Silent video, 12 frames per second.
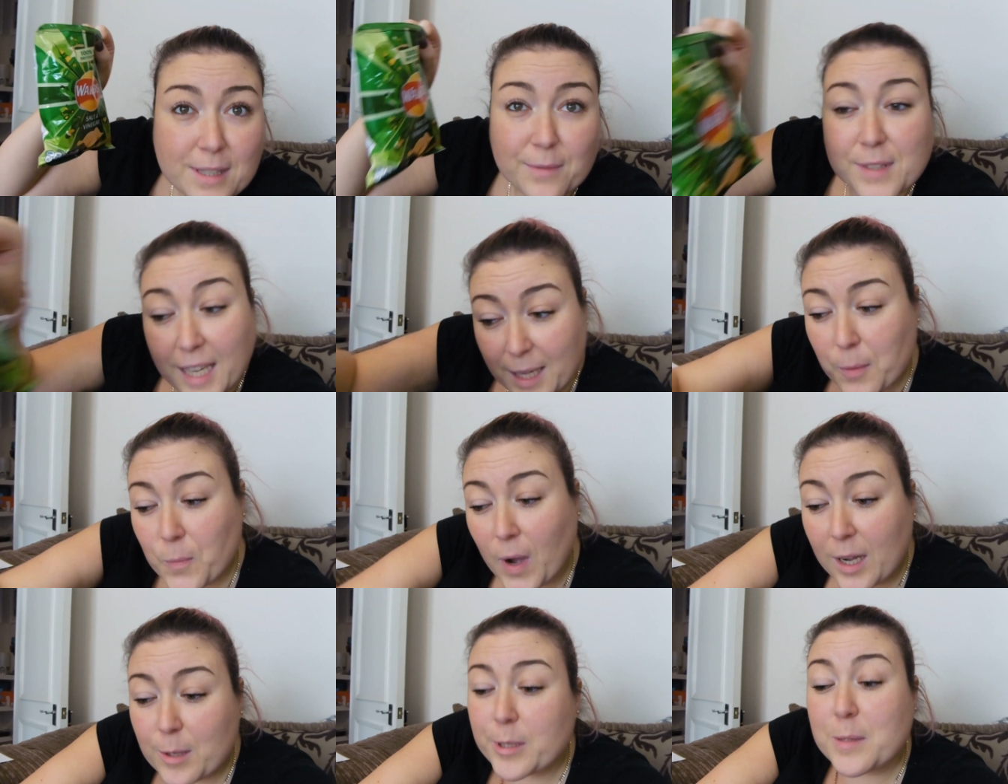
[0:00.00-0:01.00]
I've taken
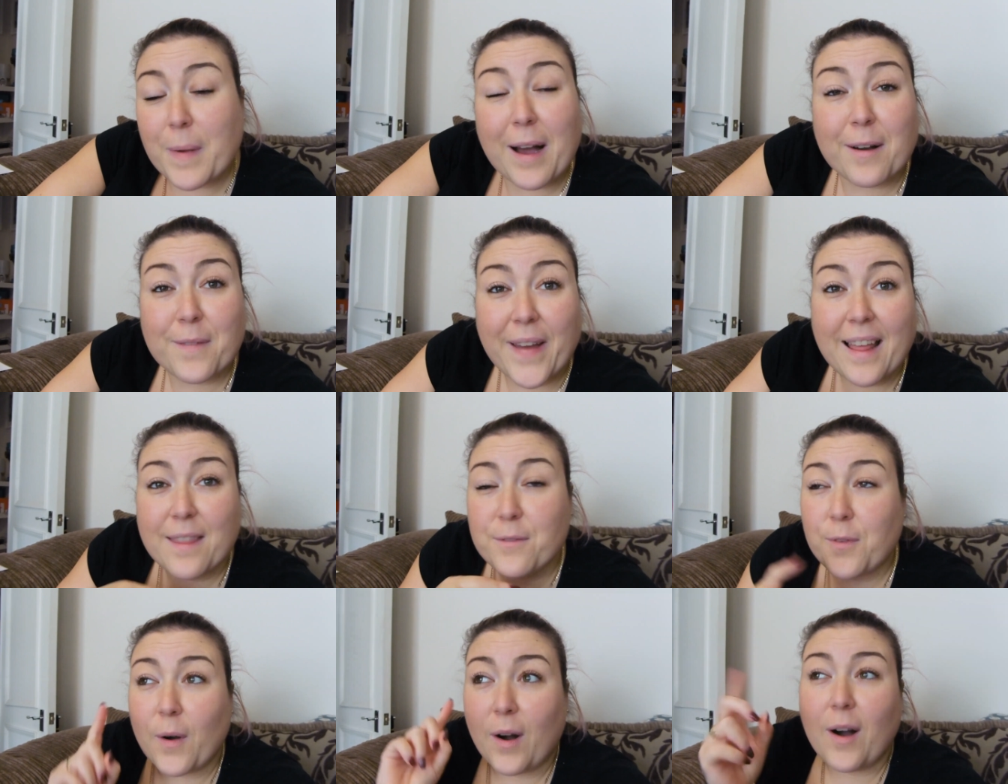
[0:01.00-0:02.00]
one crisp out of it and then
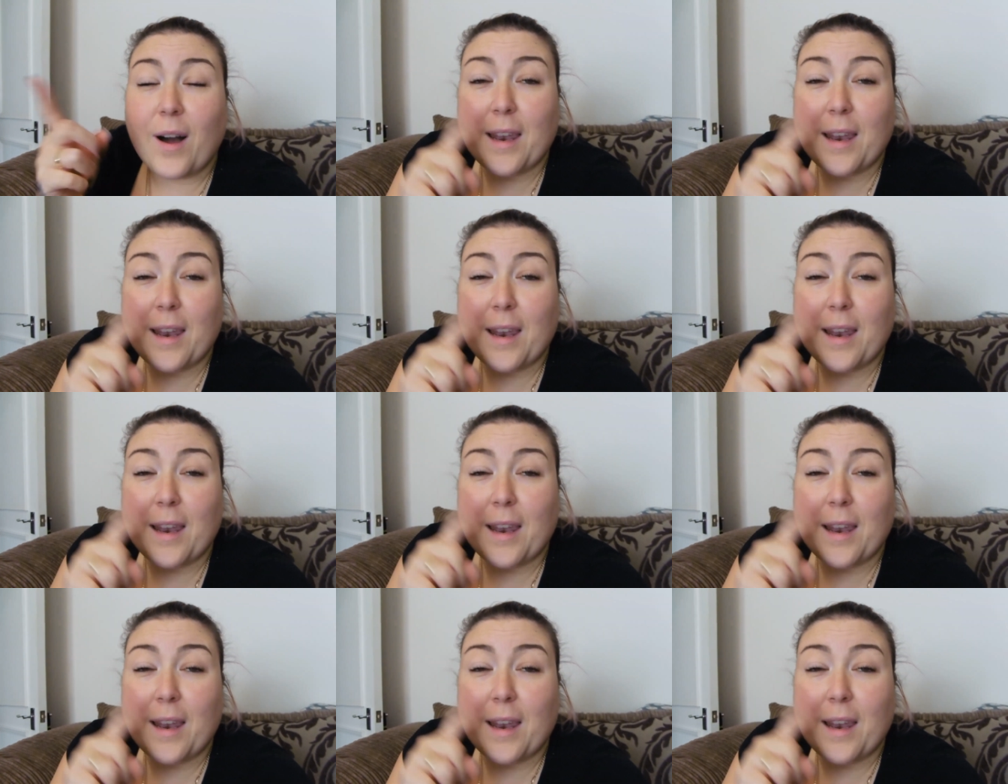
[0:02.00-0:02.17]
thought, ah,